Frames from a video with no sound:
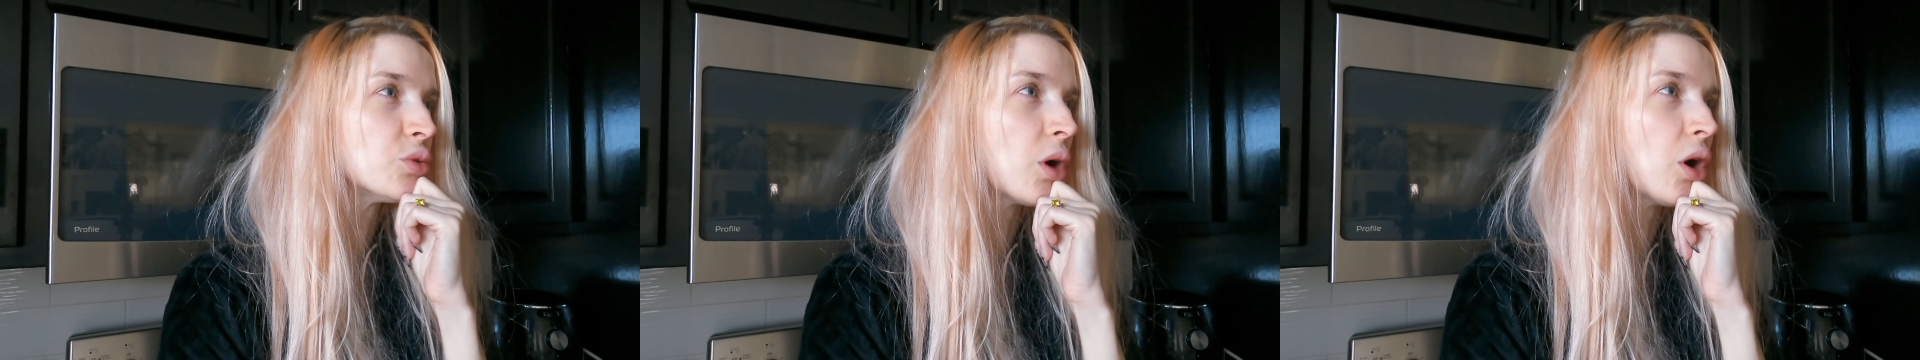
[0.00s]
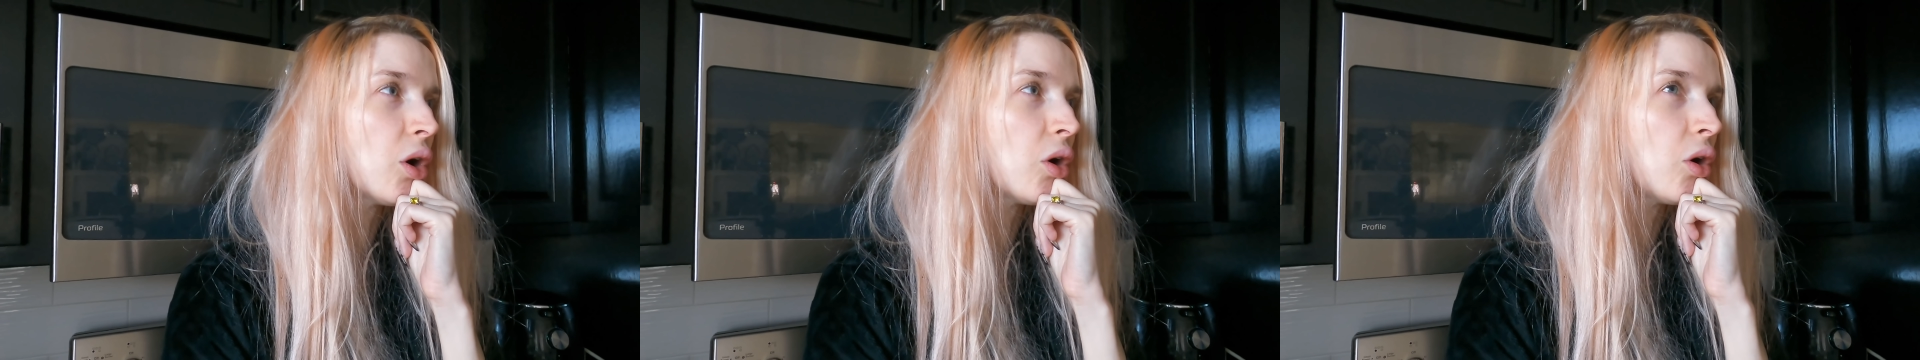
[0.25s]
a
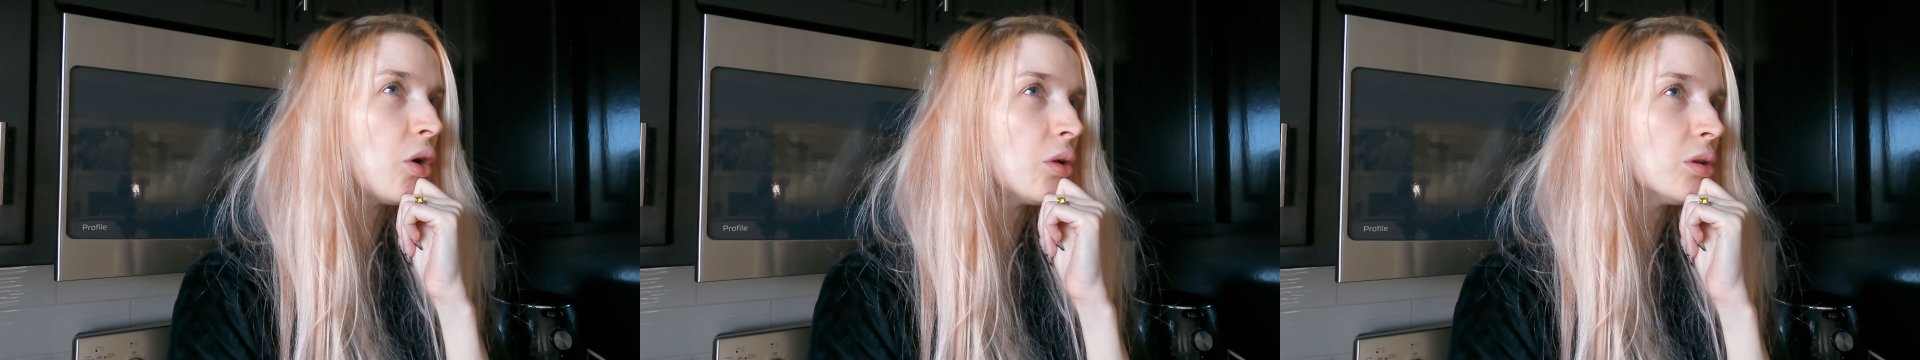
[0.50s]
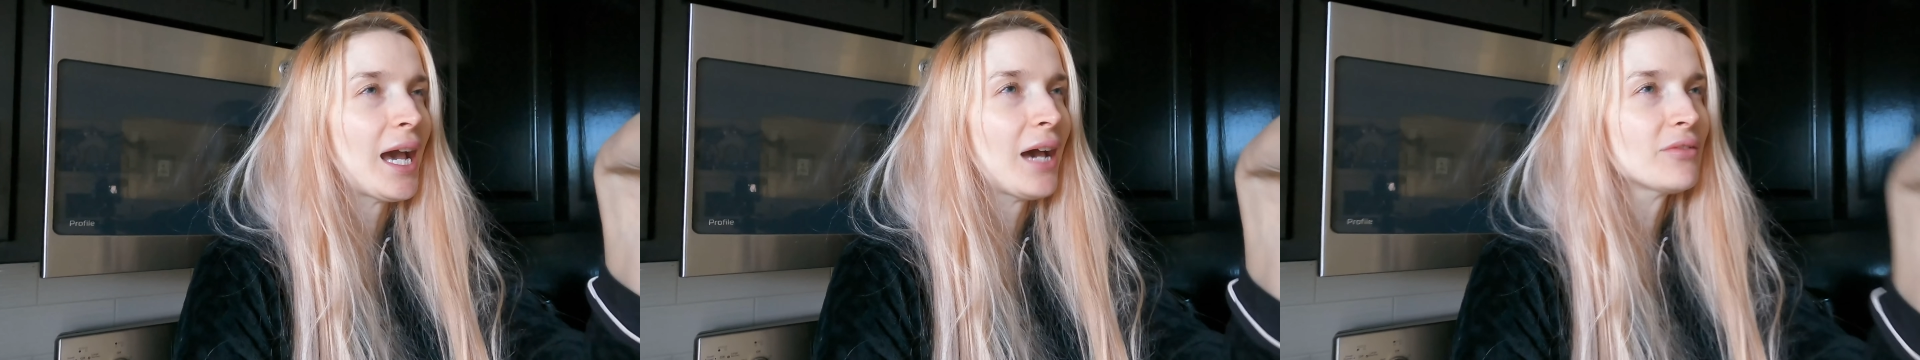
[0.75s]
haul.
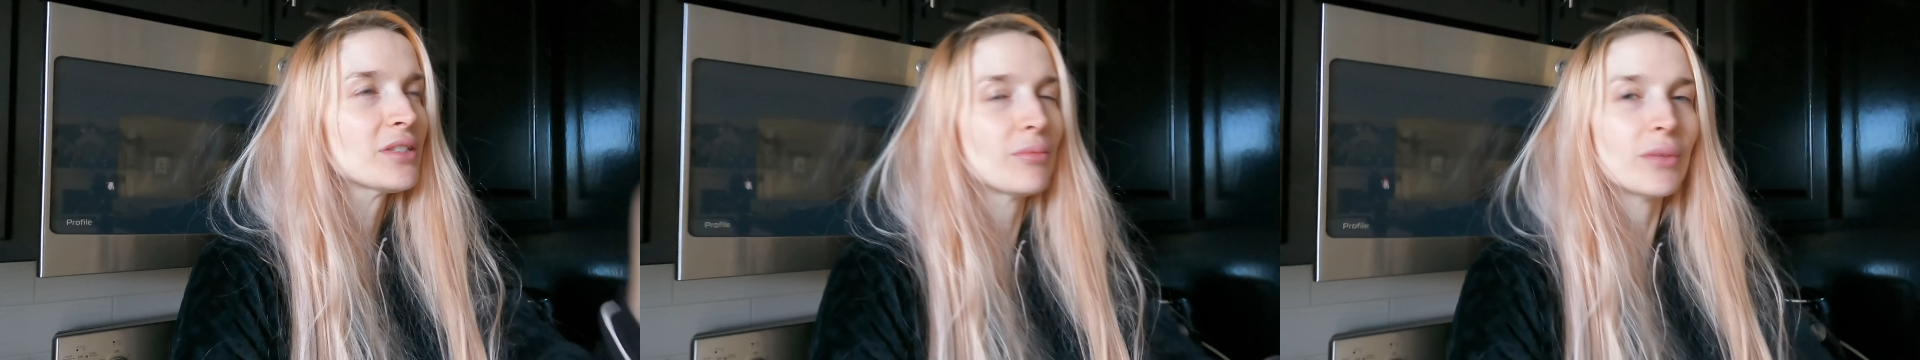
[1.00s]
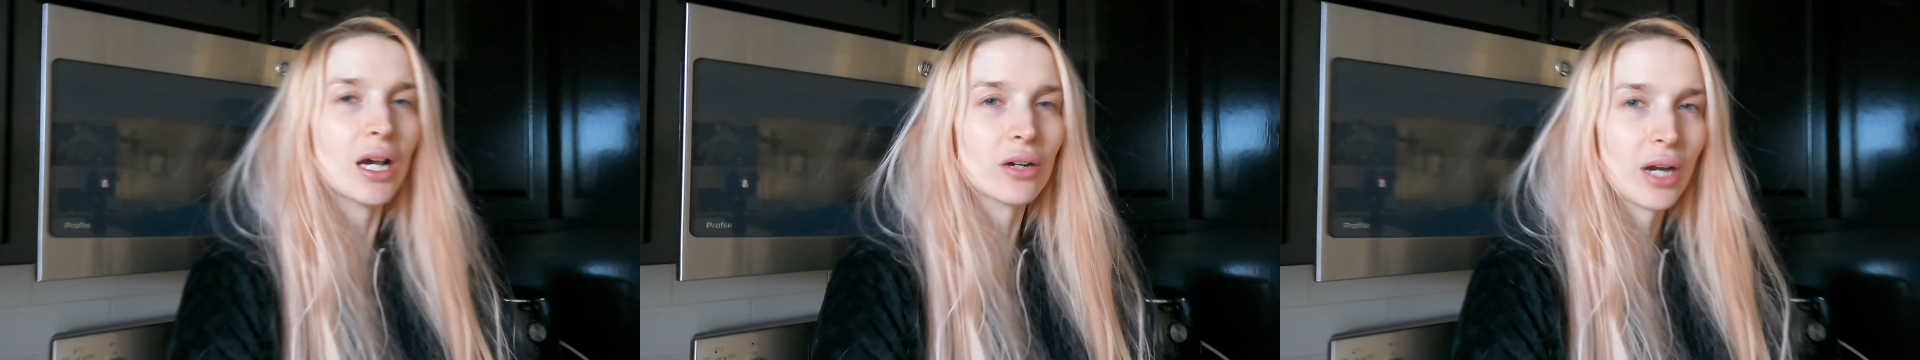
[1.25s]
I have some
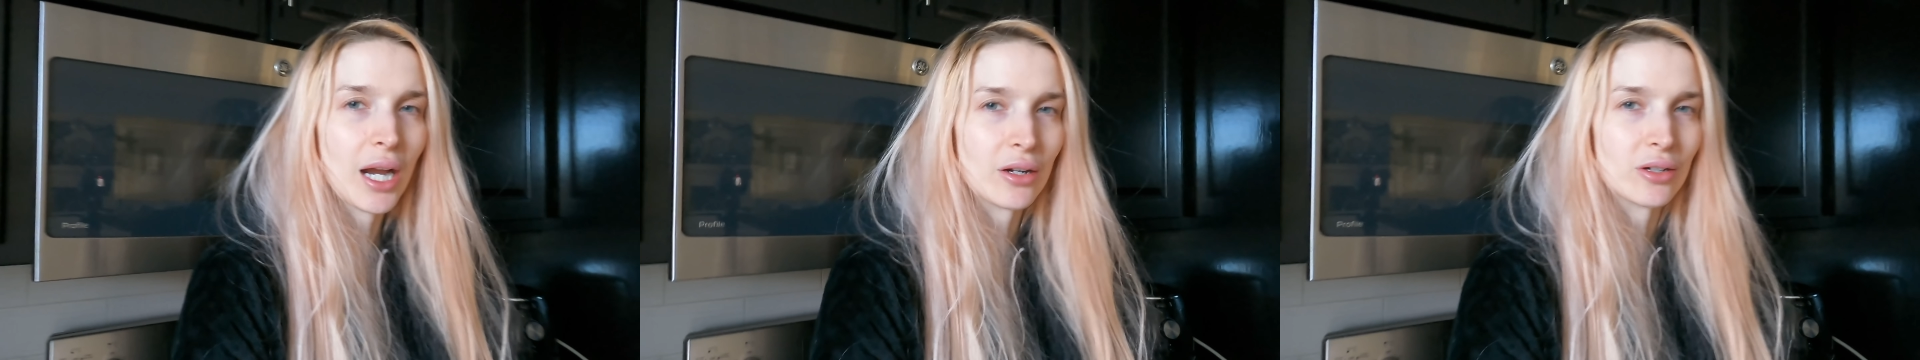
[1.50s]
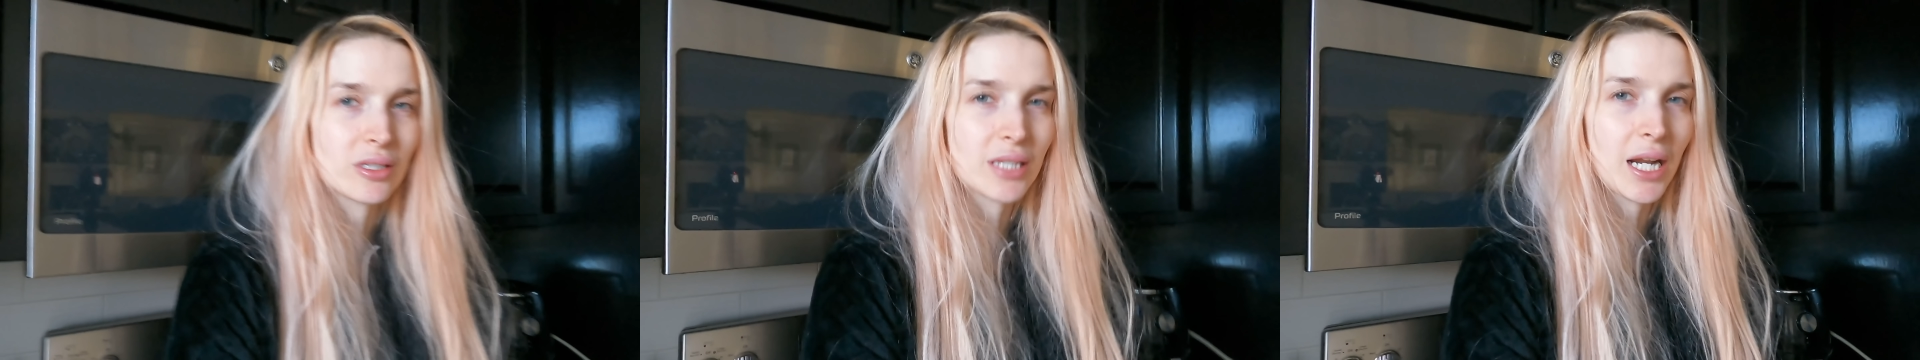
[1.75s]

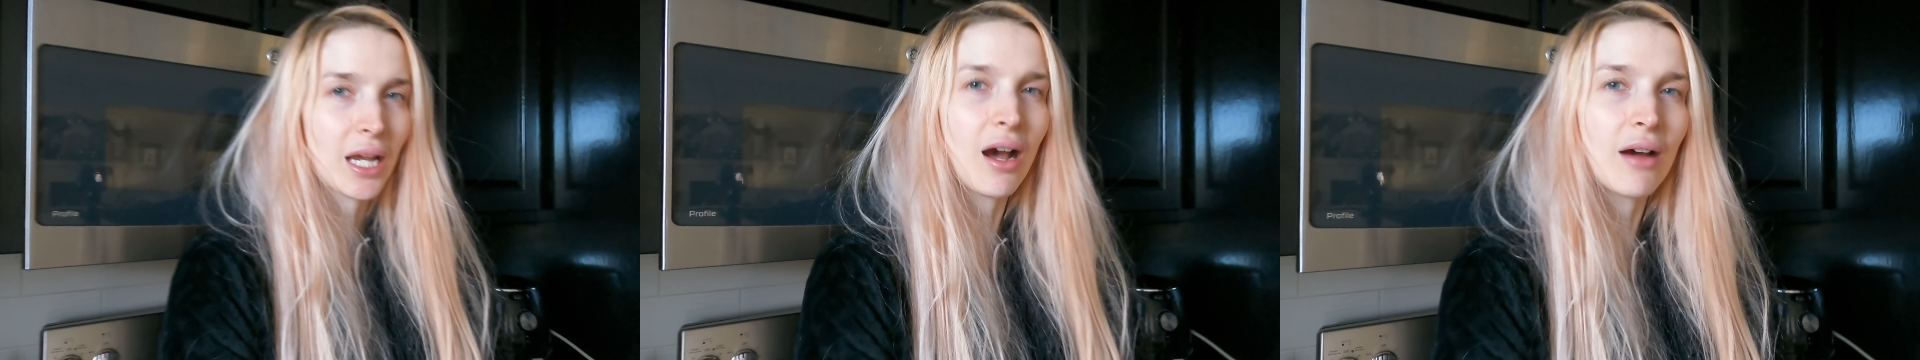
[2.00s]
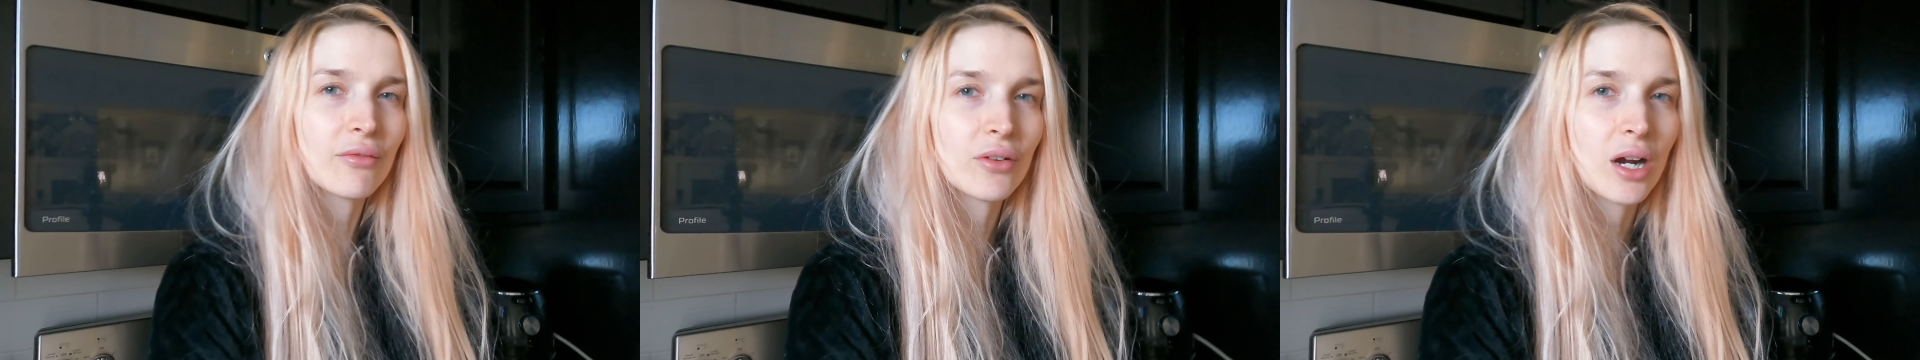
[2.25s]
nutcrackers that I
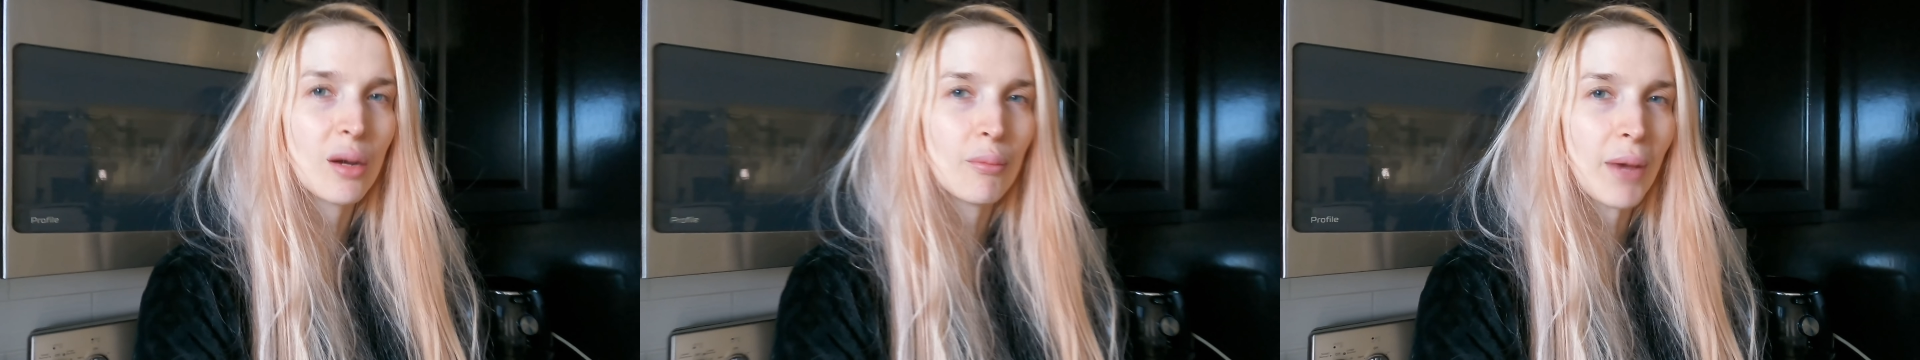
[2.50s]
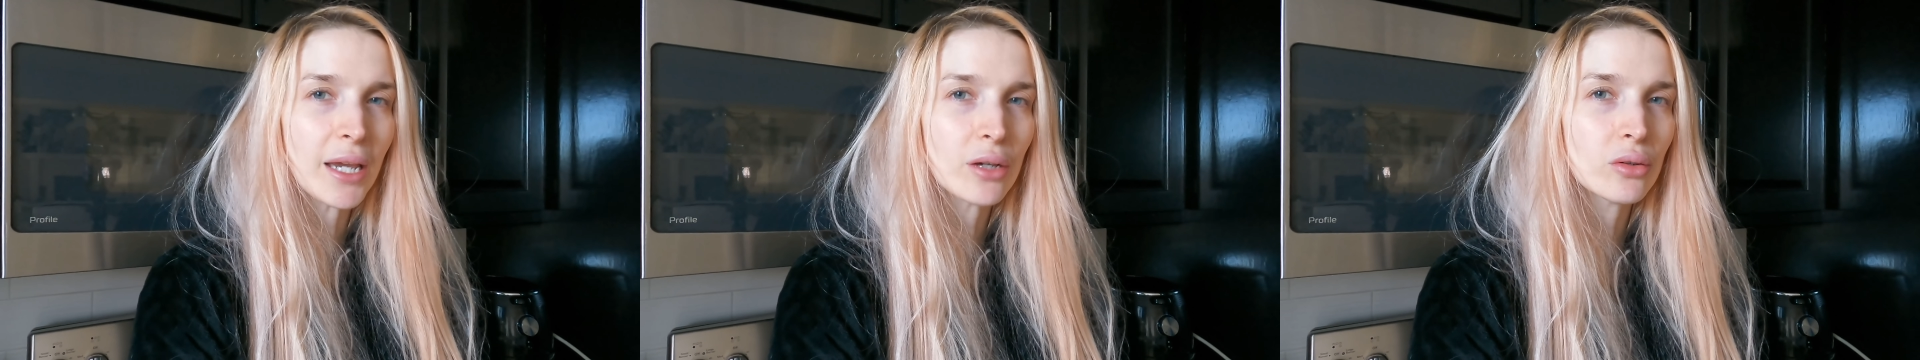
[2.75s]
got from
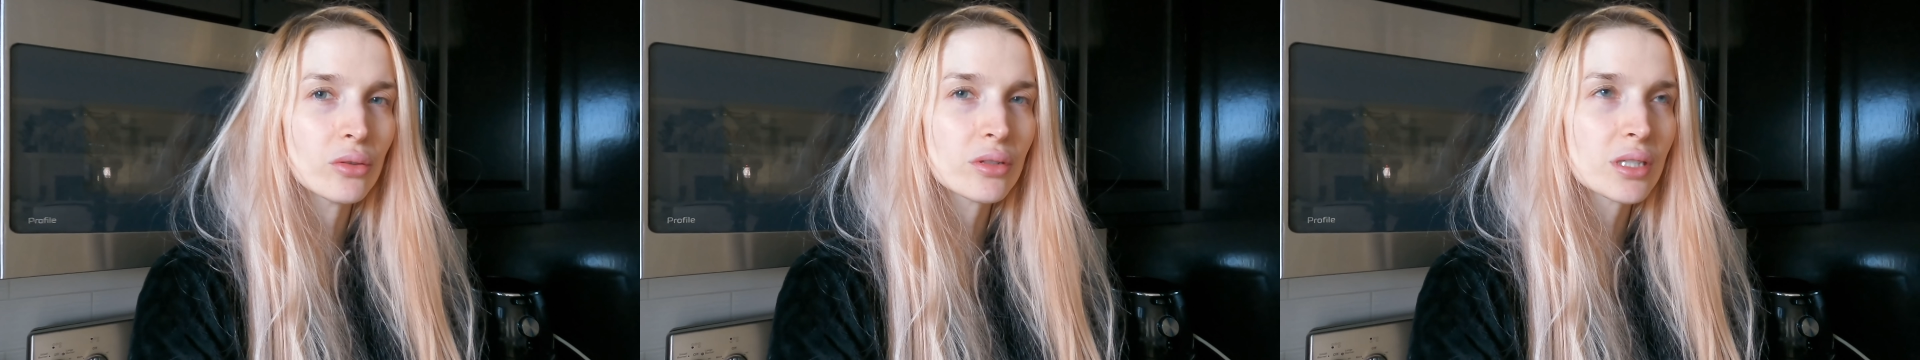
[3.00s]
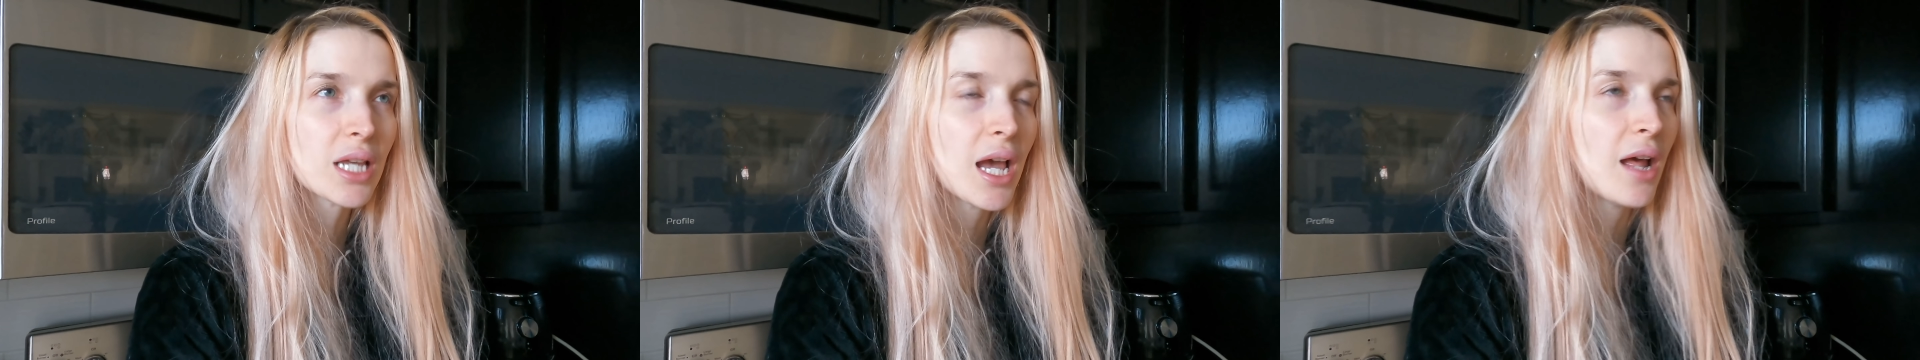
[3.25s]
Michael's